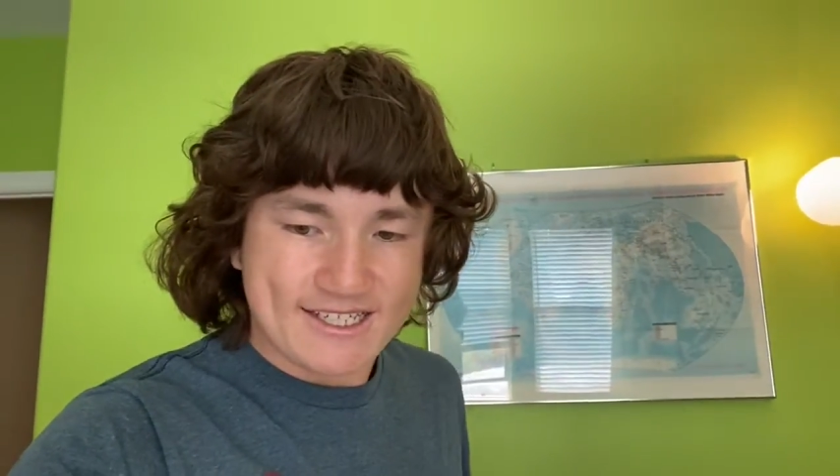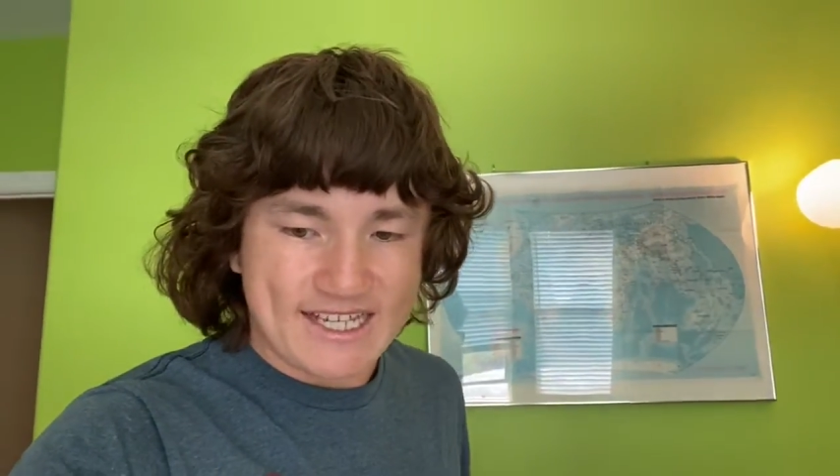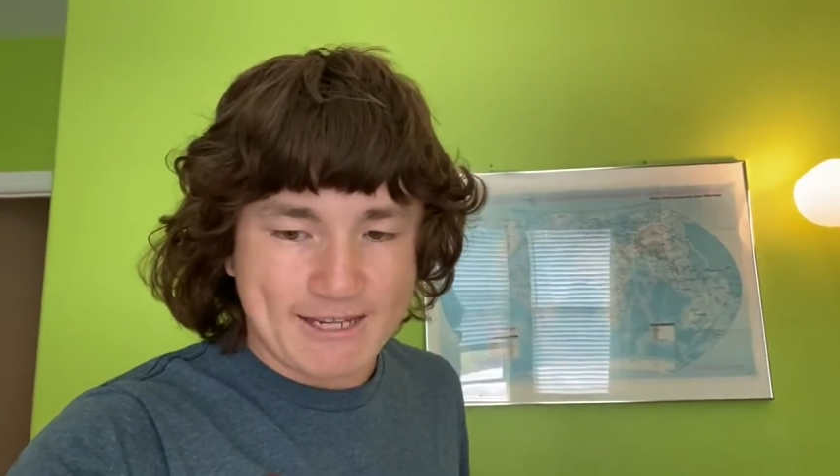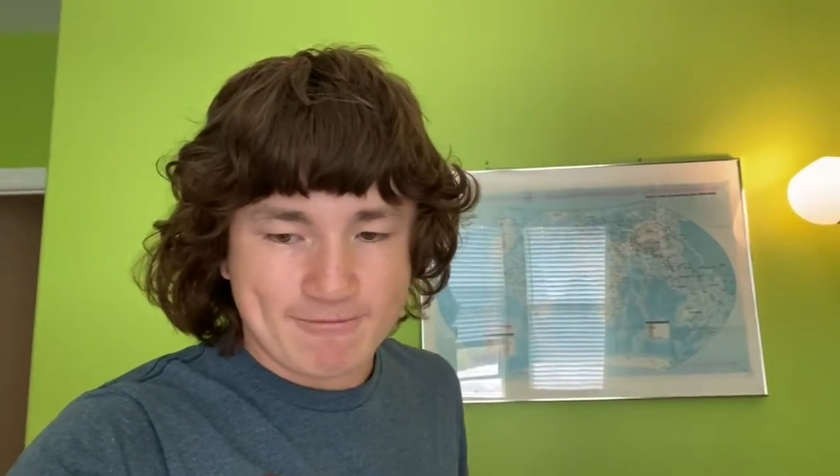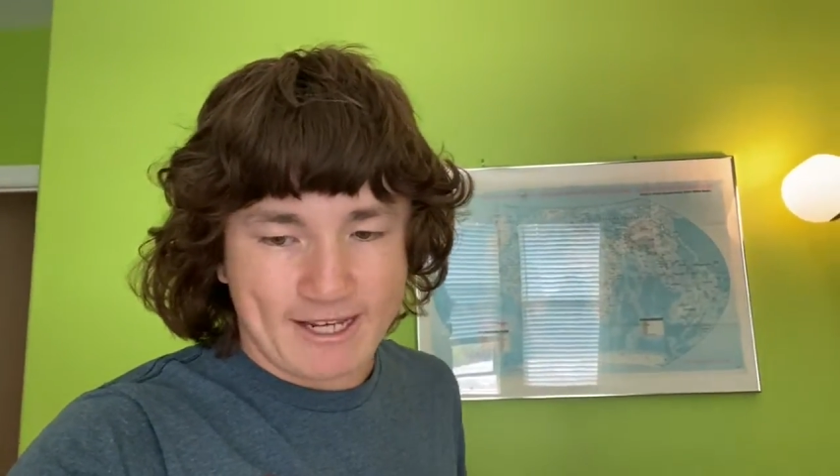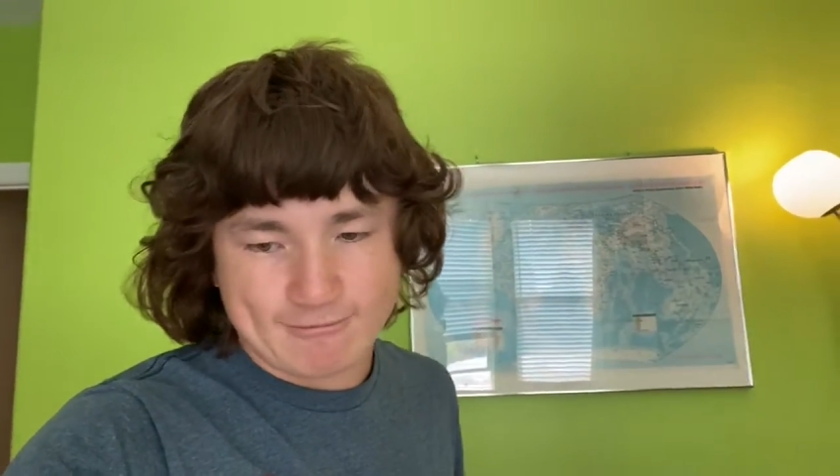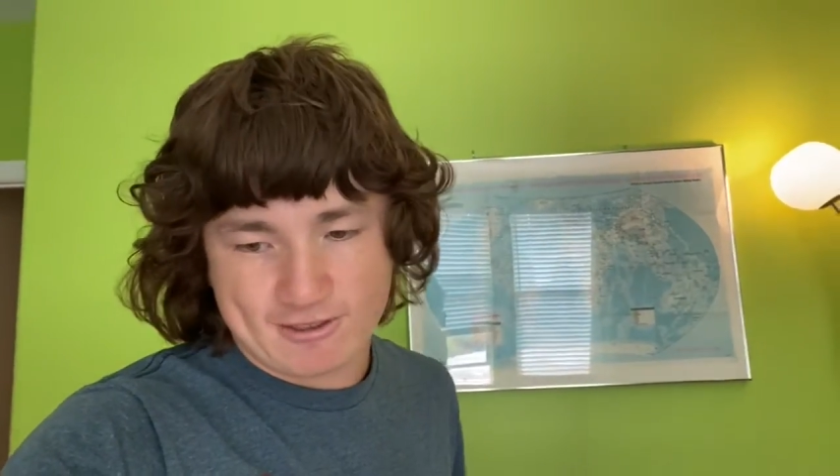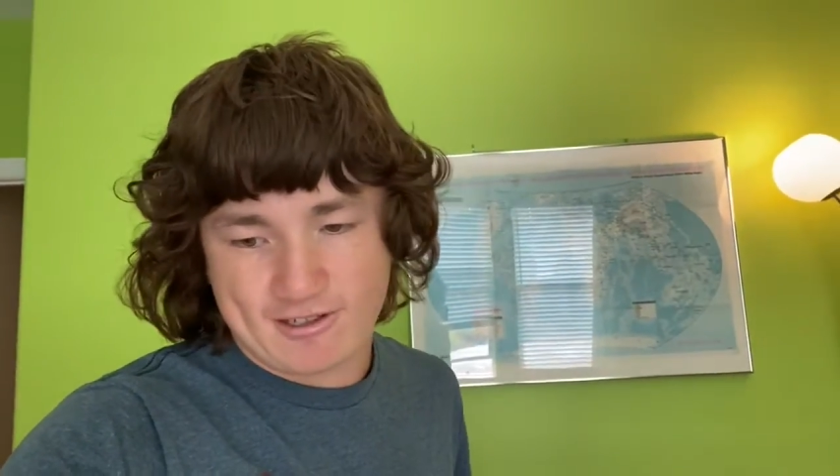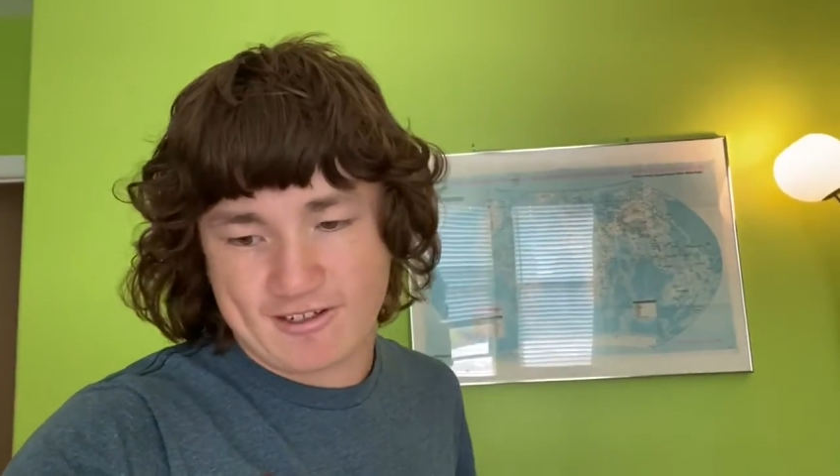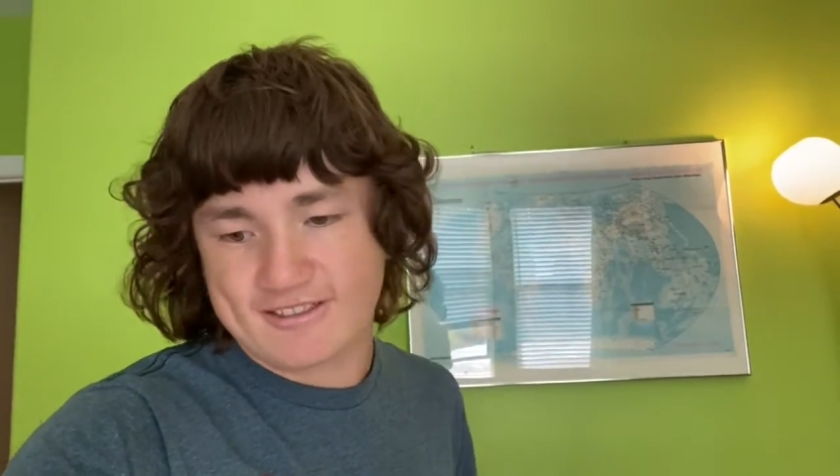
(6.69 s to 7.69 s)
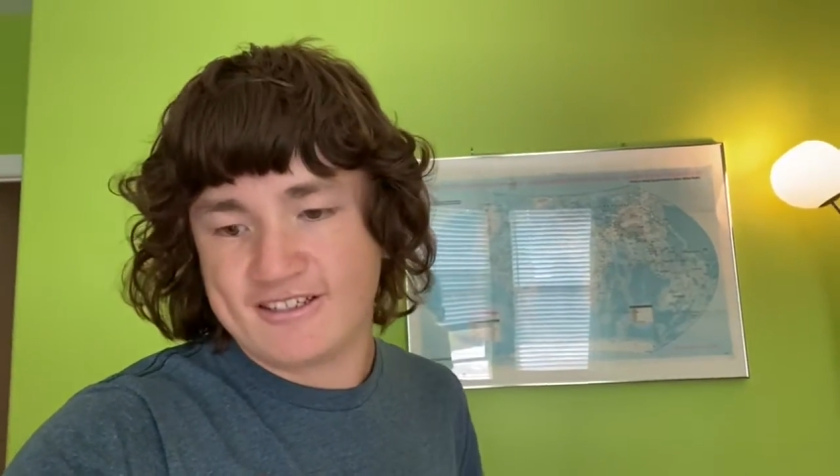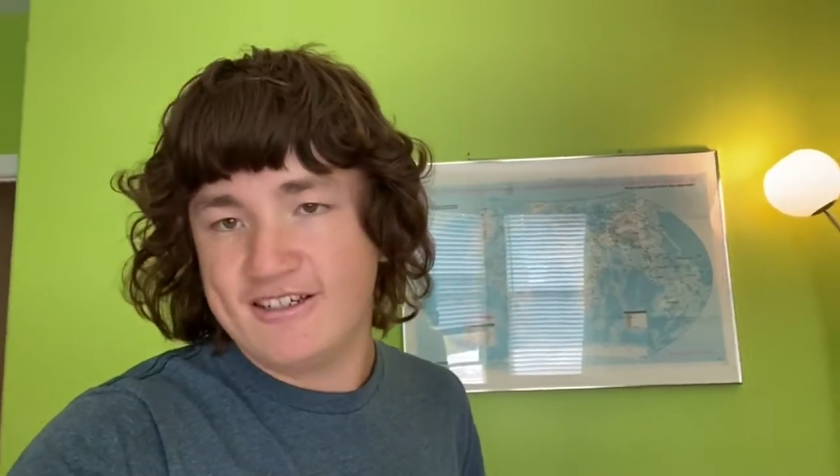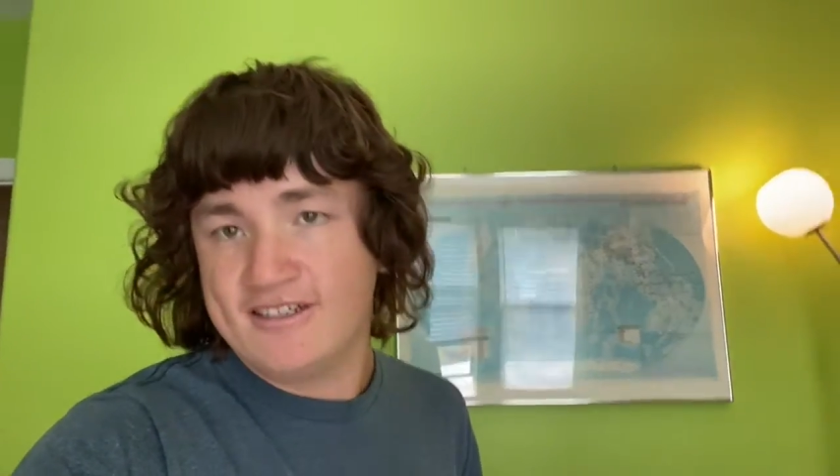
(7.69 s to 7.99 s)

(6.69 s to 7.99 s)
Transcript: Game Capture card.